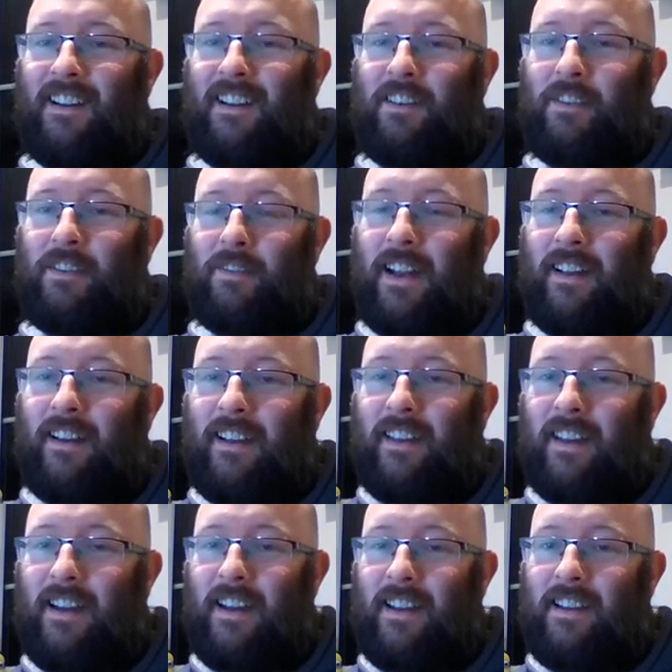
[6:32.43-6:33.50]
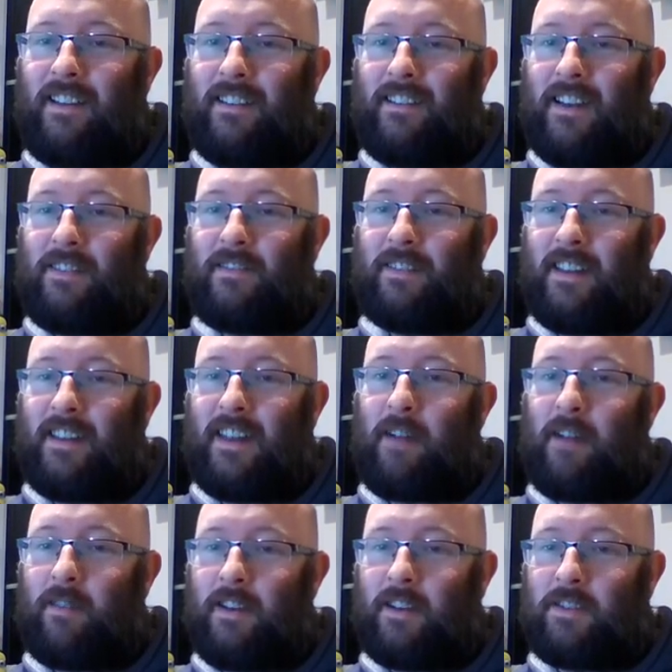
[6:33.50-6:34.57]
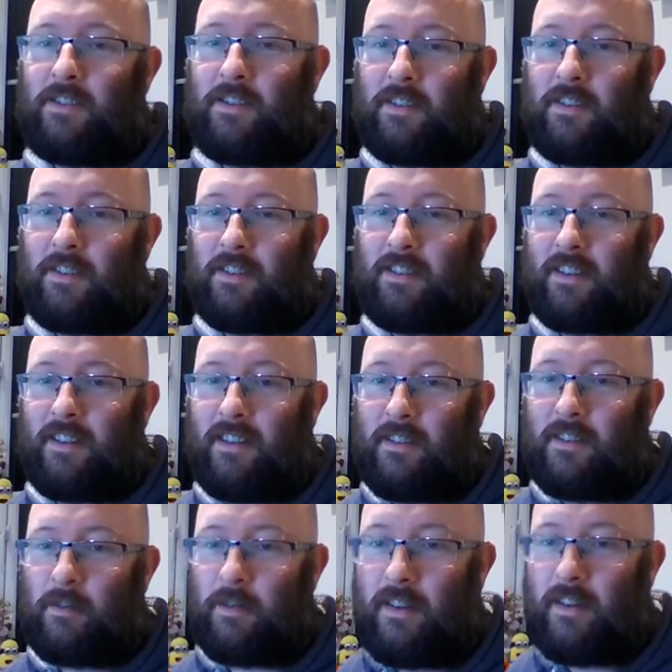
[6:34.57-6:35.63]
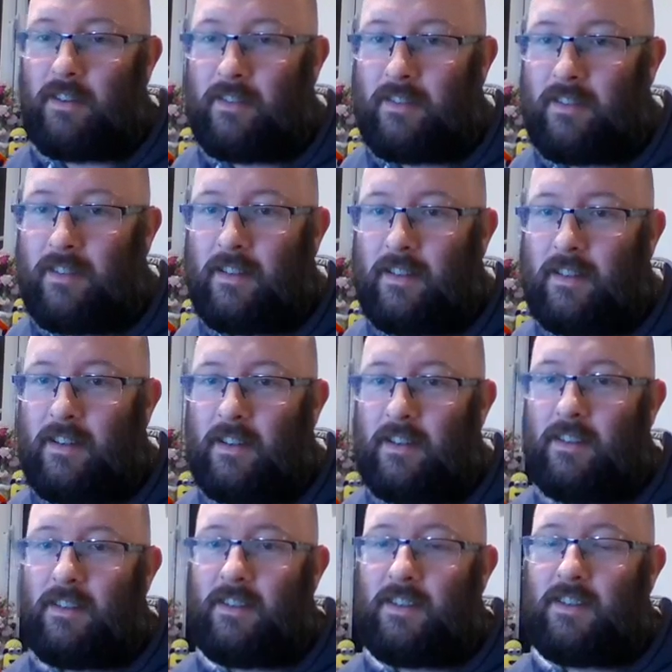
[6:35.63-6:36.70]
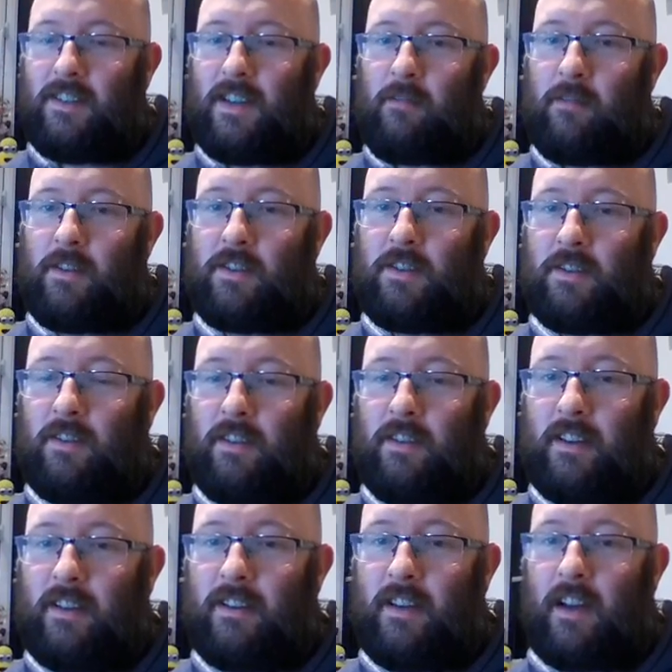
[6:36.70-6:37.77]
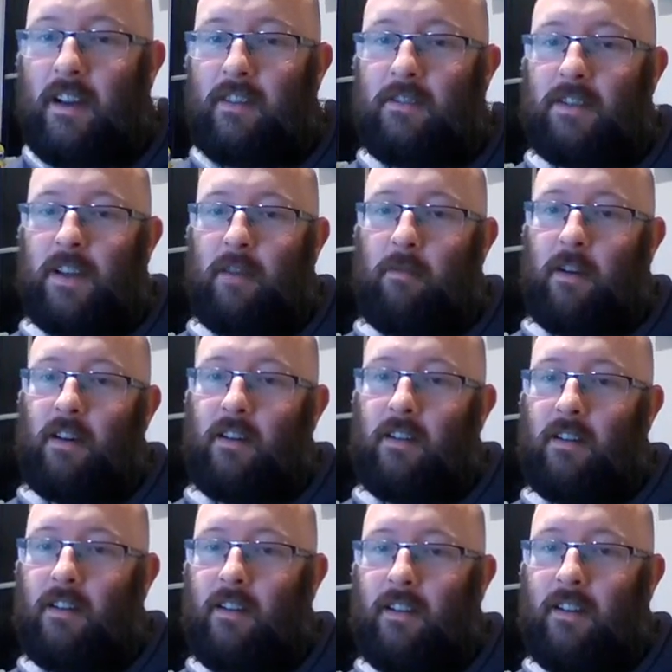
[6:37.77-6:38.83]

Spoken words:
Great, okay. Definitely the app. Thanks, Josh, as well. Gemma's joined. Hello, Gemma.